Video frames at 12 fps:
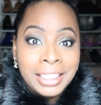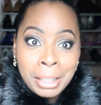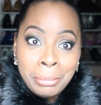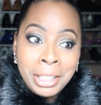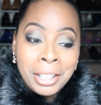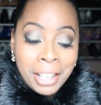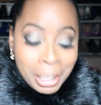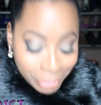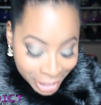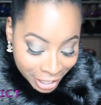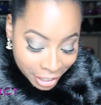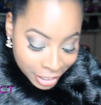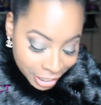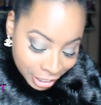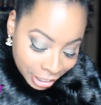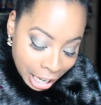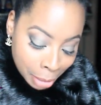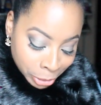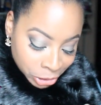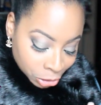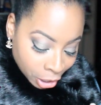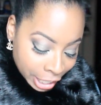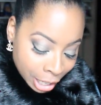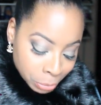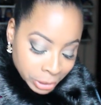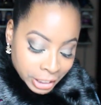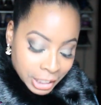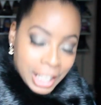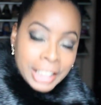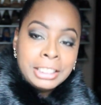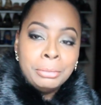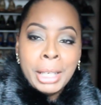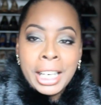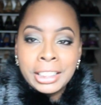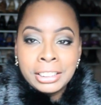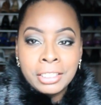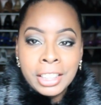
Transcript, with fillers: Let me calm down. I'm going to start out with the cosmetics.